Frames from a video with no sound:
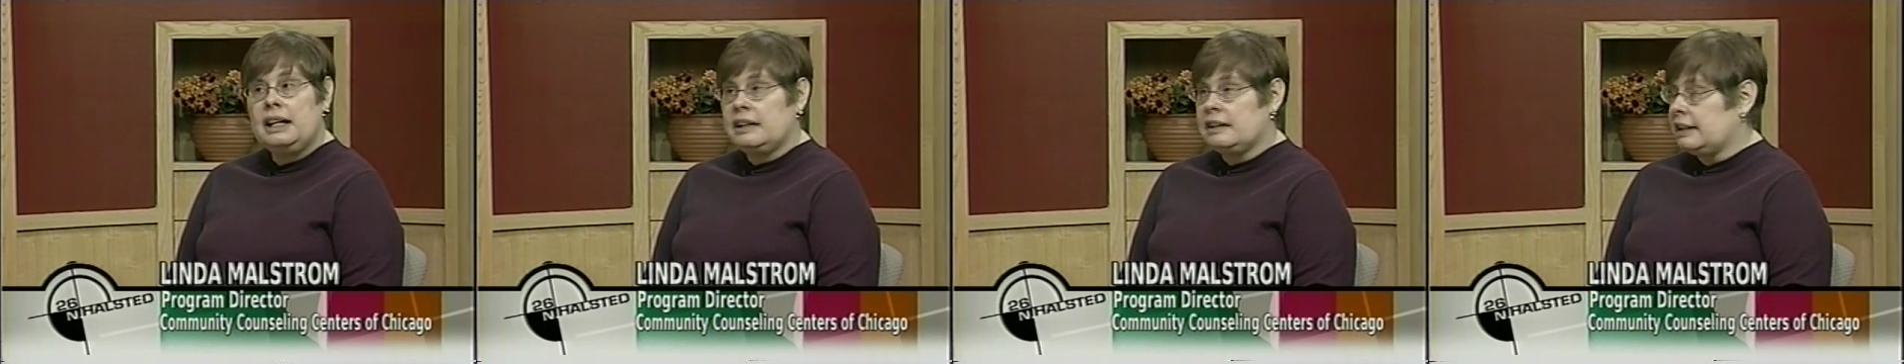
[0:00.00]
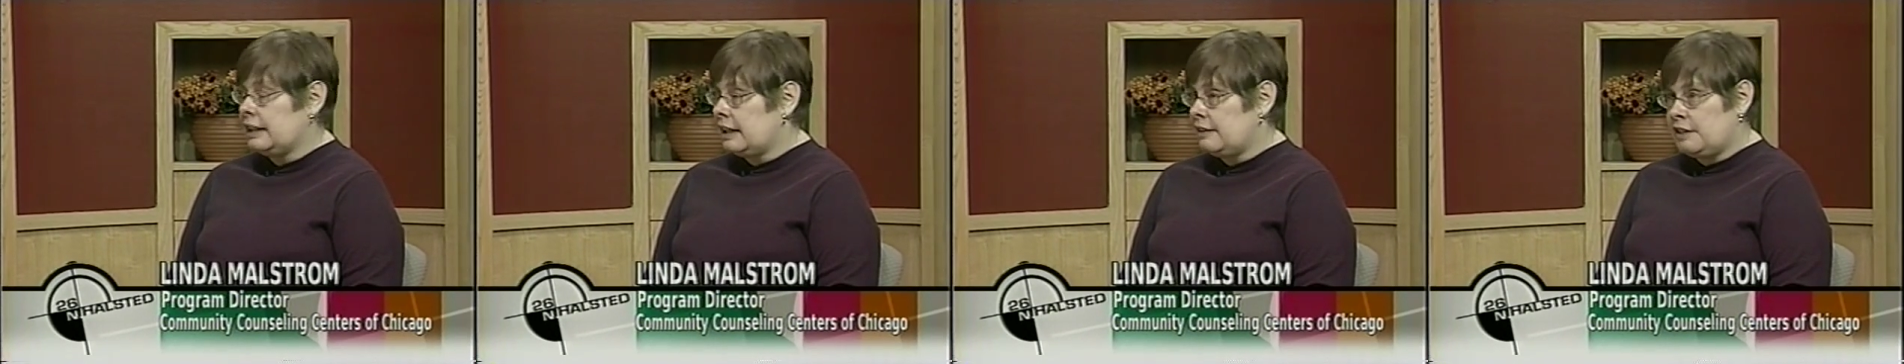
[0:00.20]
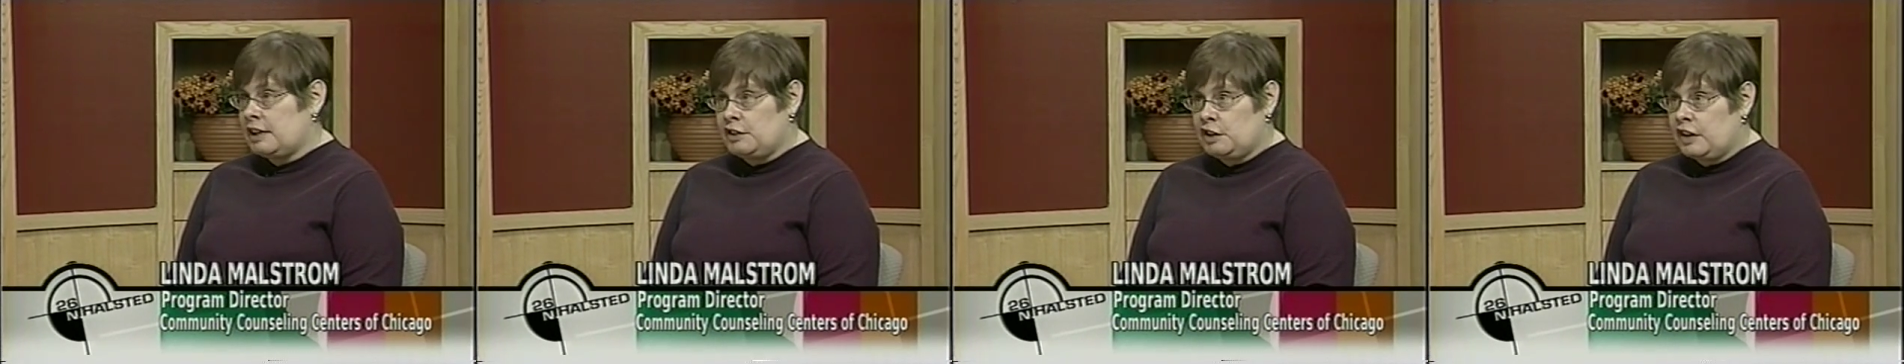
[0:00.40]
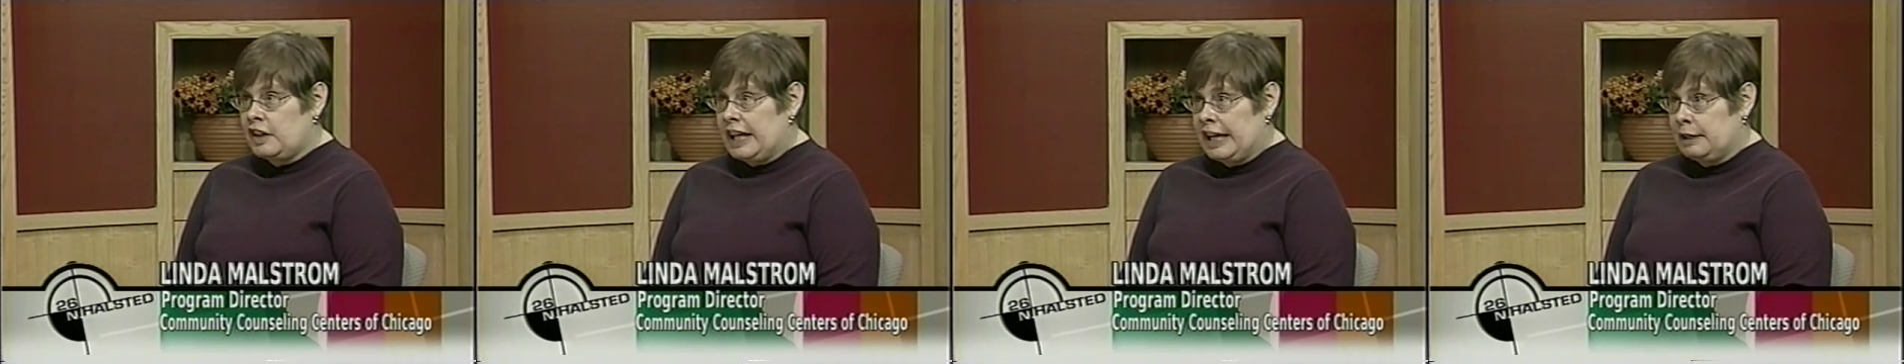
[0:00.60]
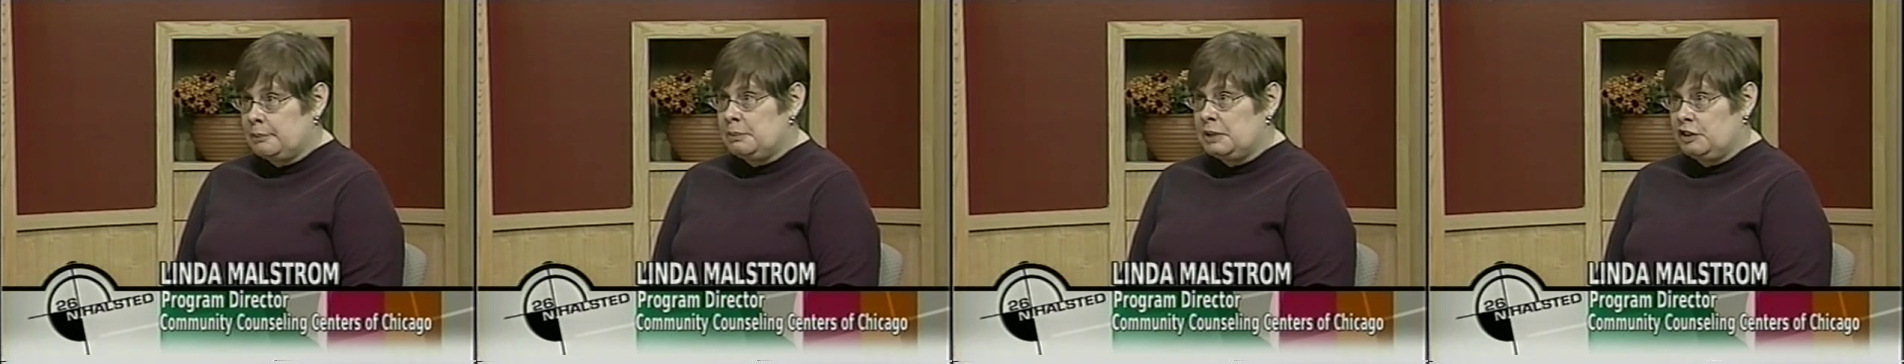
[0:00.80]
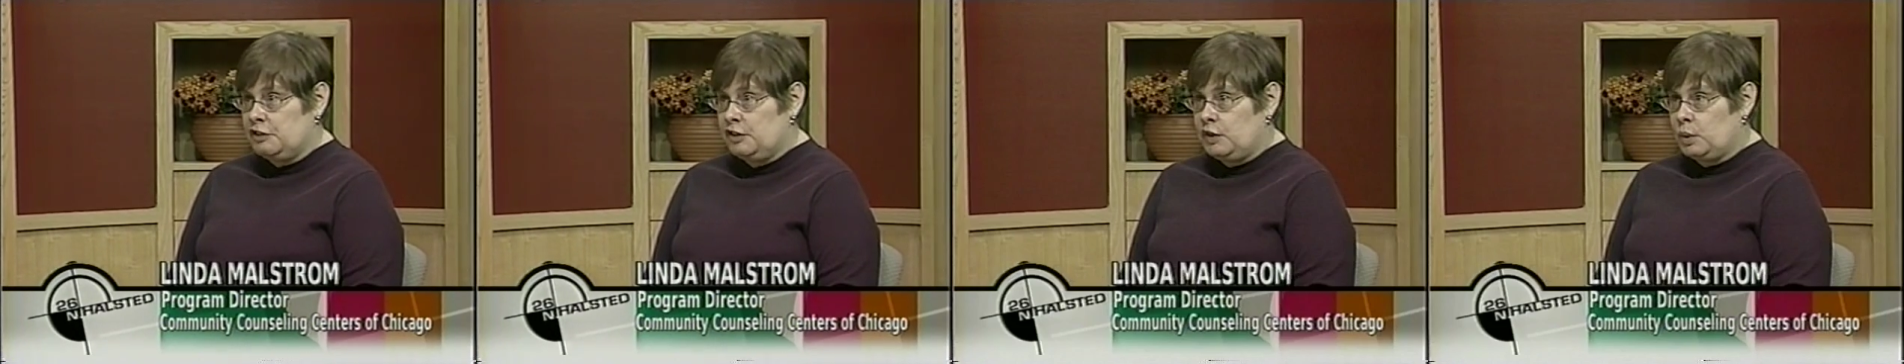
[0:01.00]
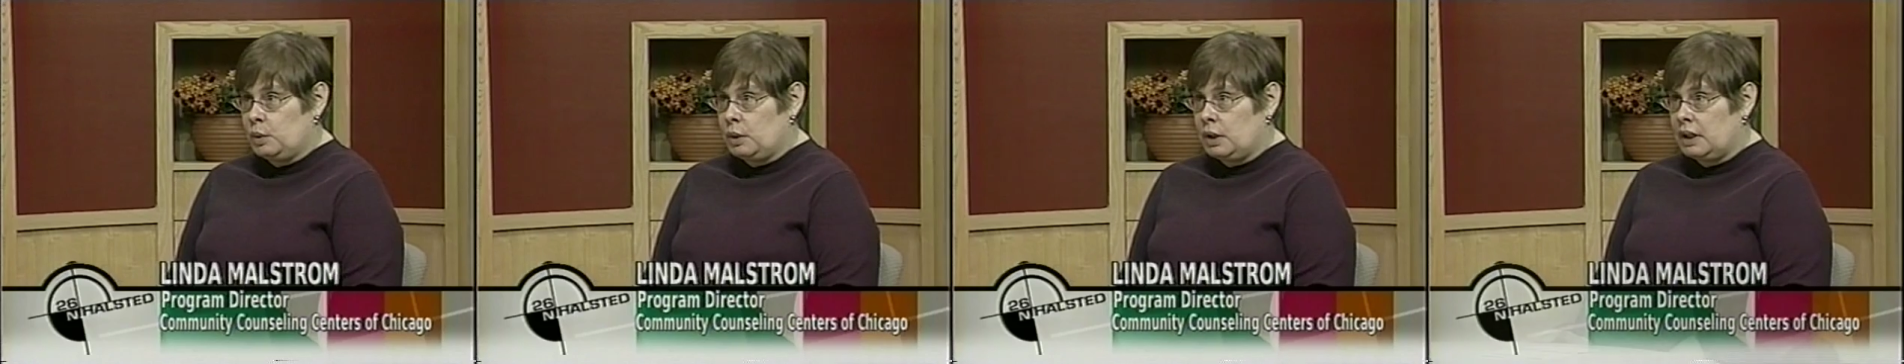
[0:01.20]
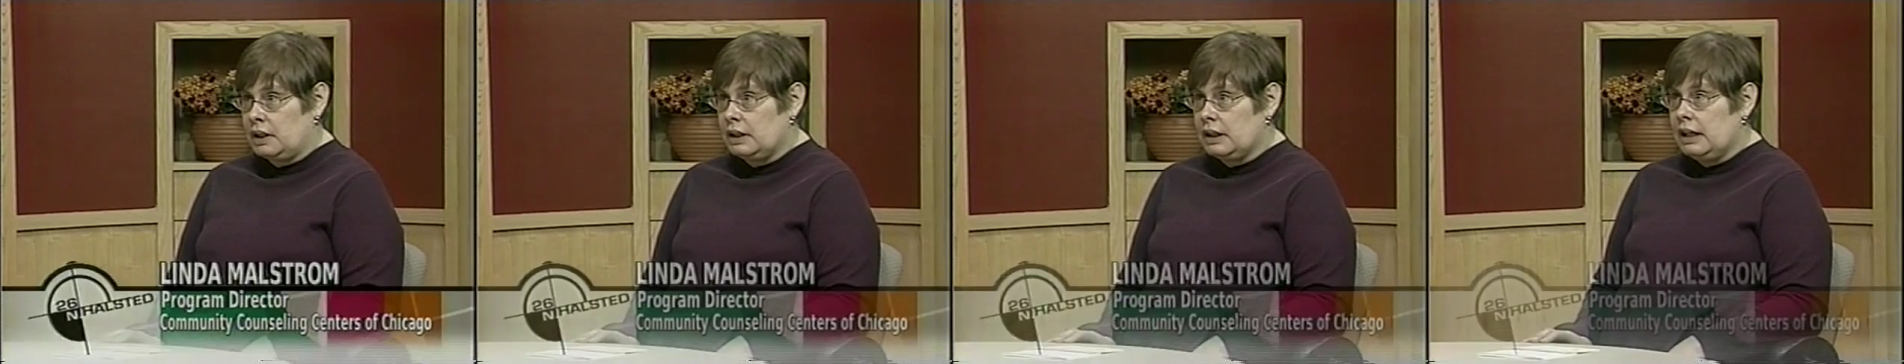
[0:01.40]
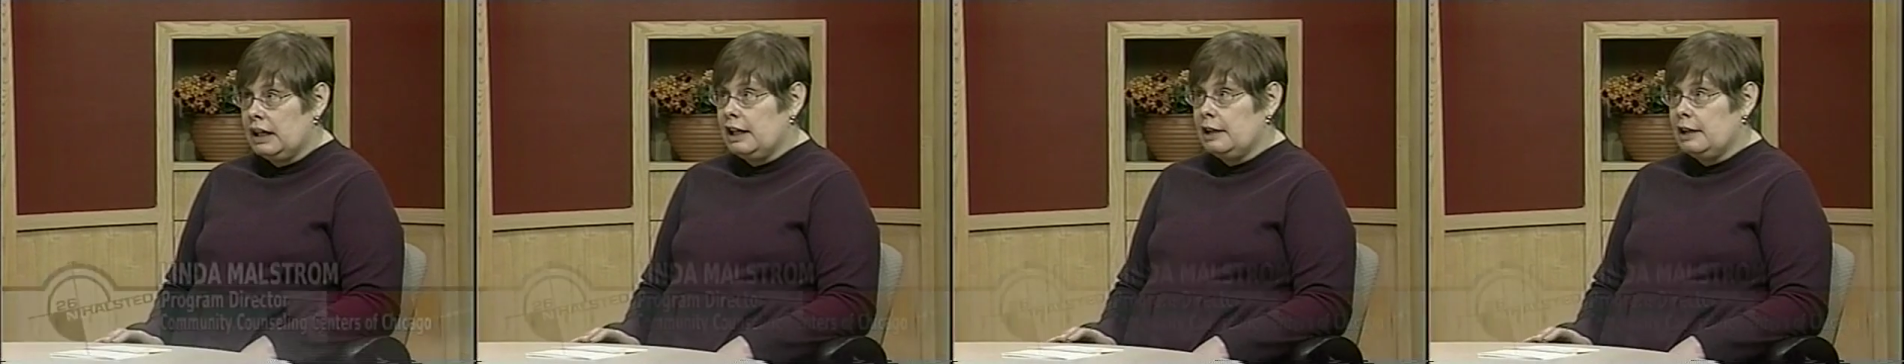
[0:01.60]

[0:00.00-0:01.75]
than I've ever had before.